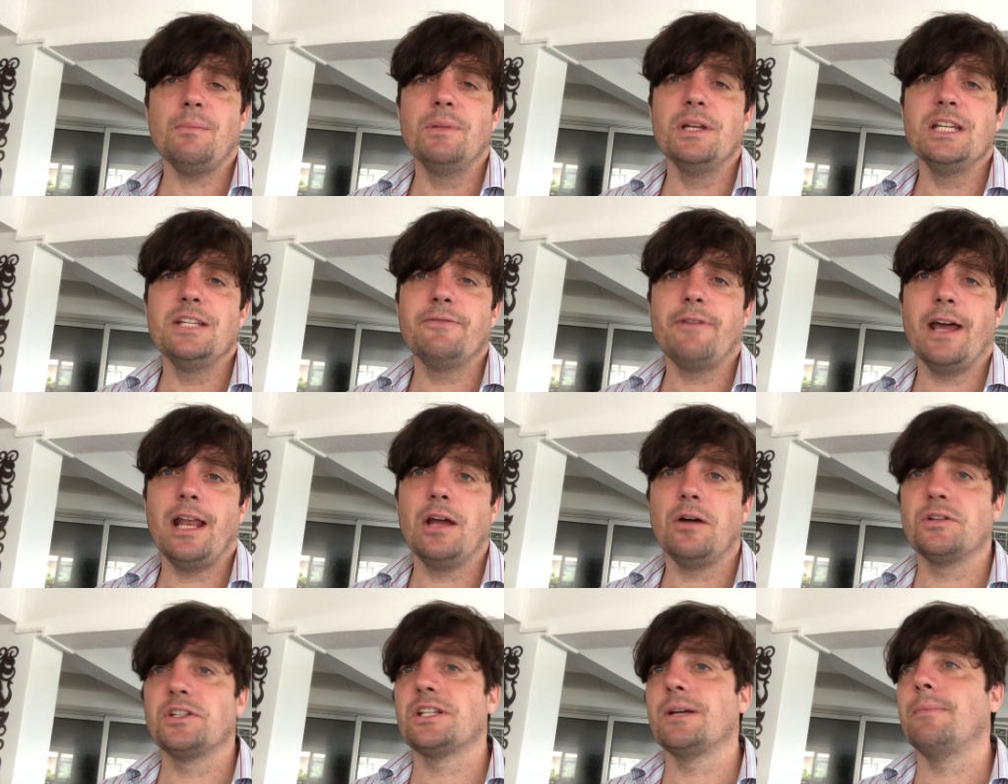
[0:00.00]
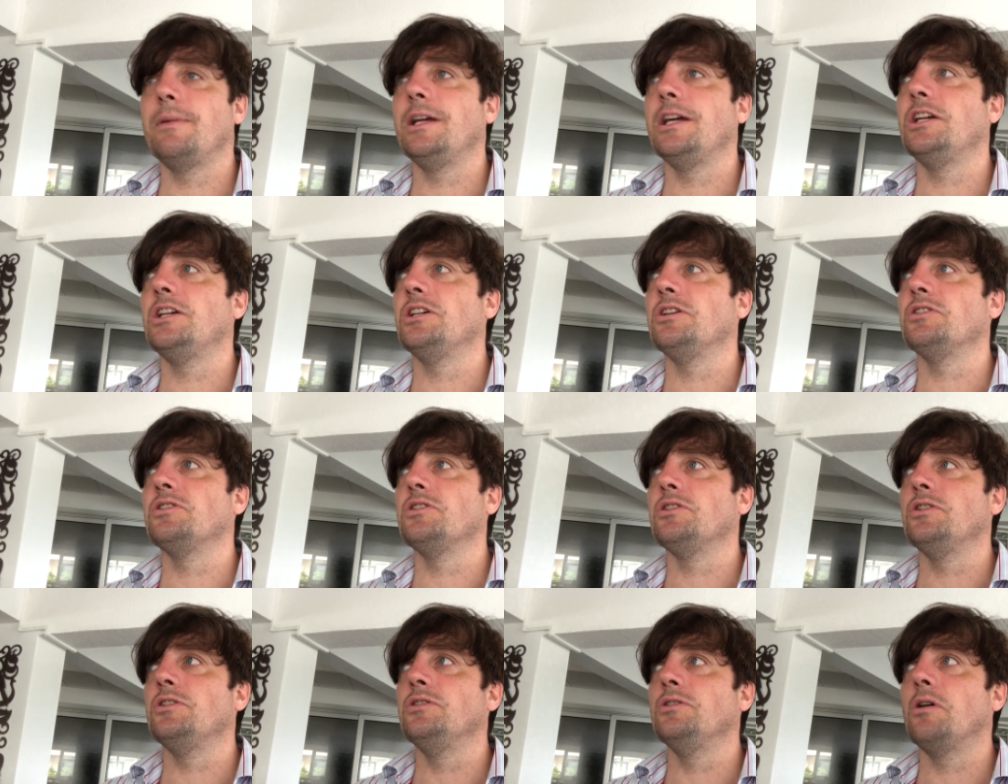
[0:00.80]
but he's failing on so many
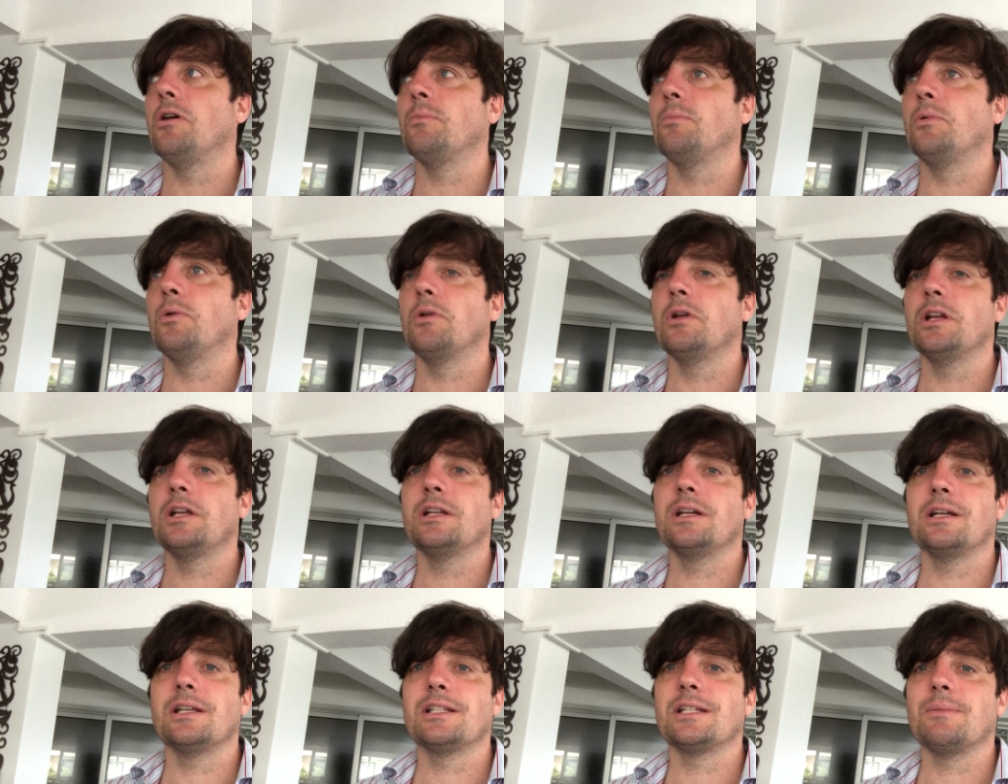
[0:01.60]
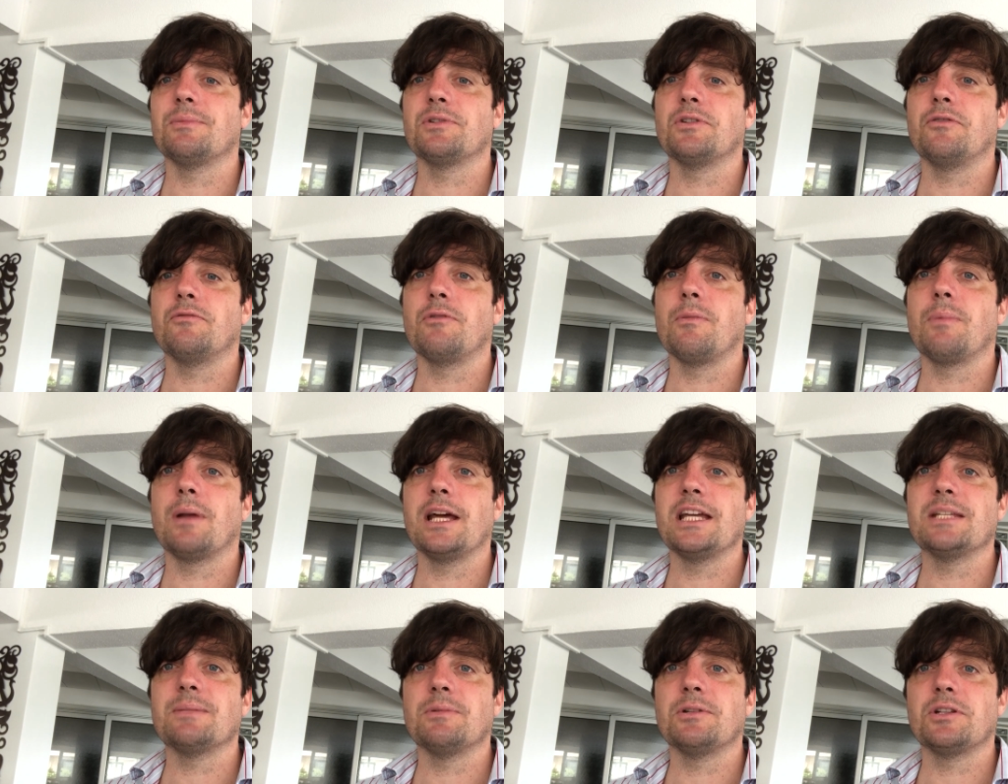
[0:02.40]
issues, not brought in uh, some sort of
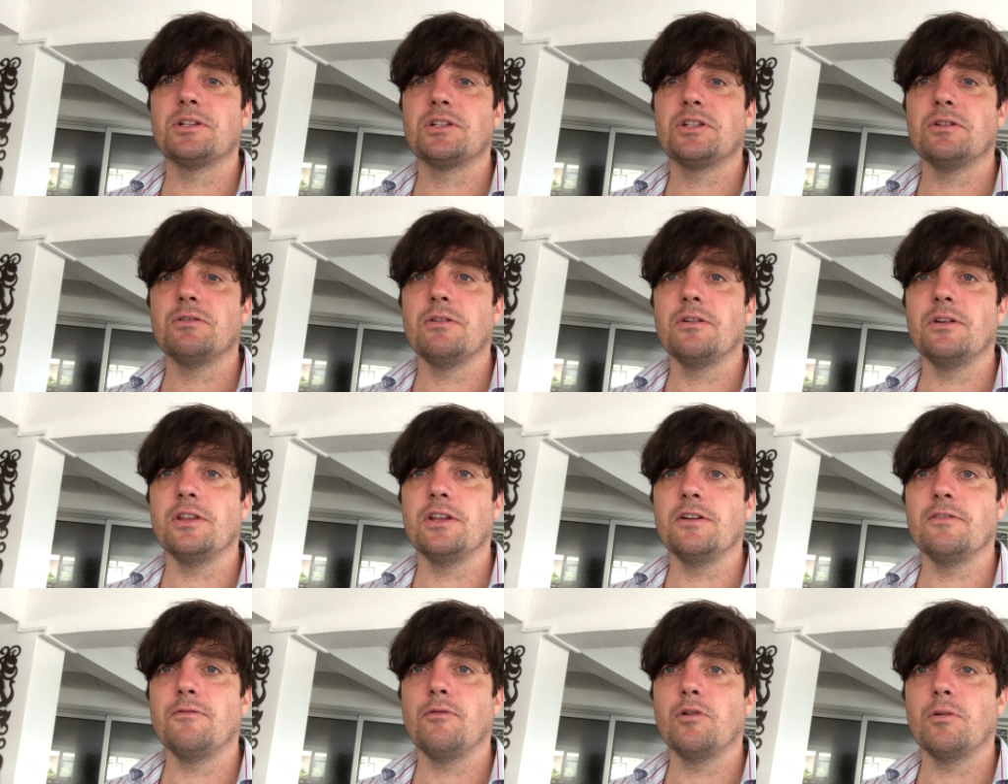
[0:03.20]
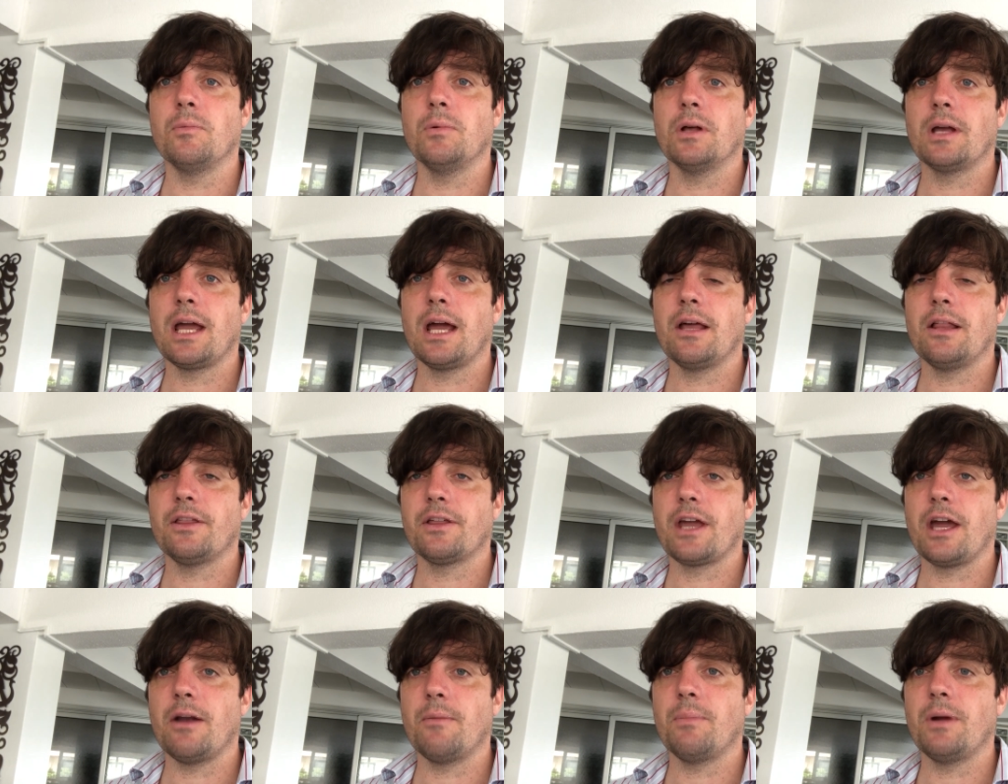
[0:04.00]
replacement to the Affordable Care,
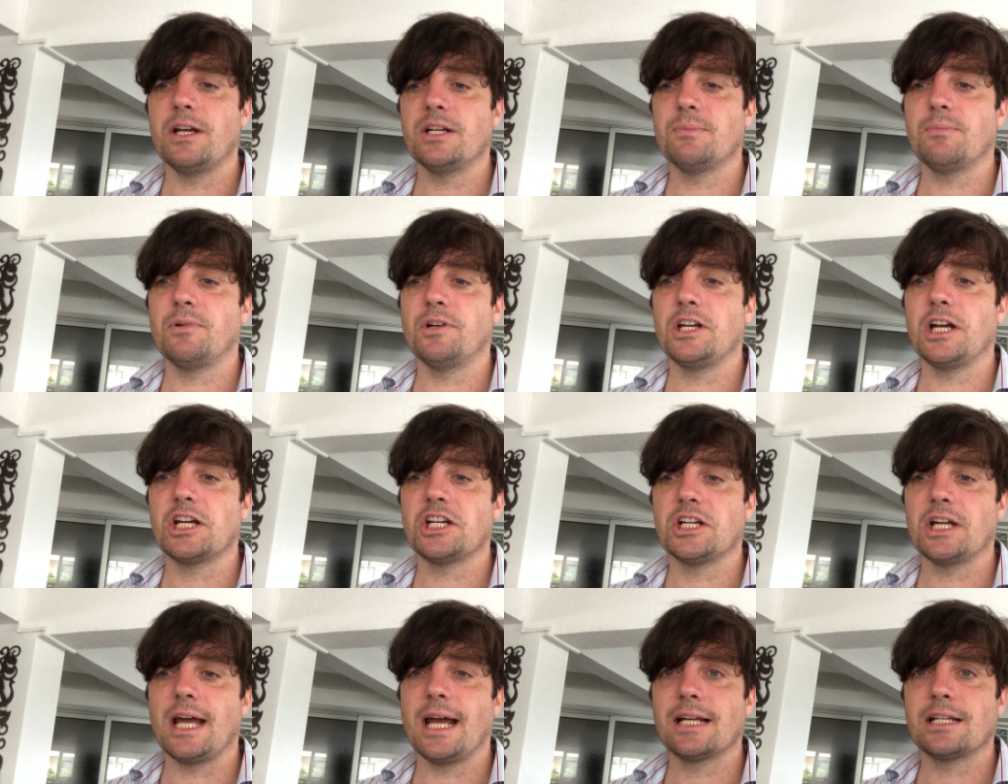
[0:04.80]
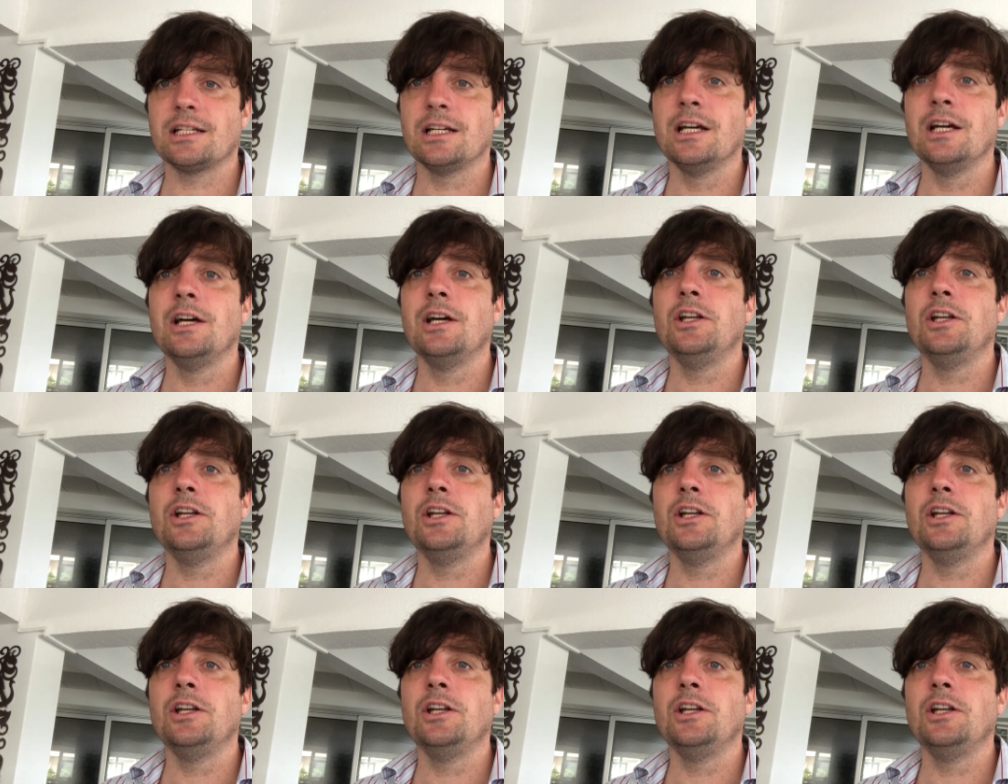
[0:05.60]
Care and Patient Protection Act,